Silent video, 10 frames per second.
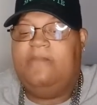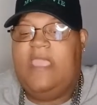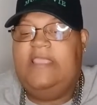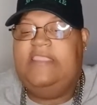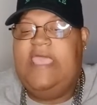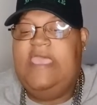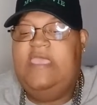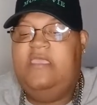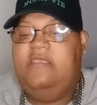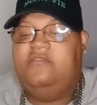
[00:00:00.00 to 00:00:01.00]
a
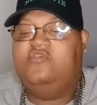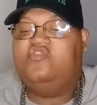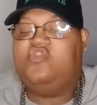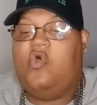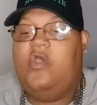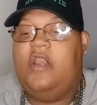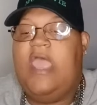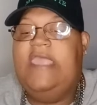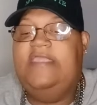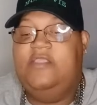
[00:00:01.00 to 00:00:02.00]
day to start
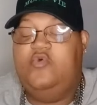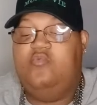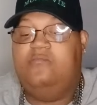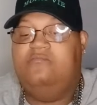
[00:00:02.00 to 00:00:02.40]
anew.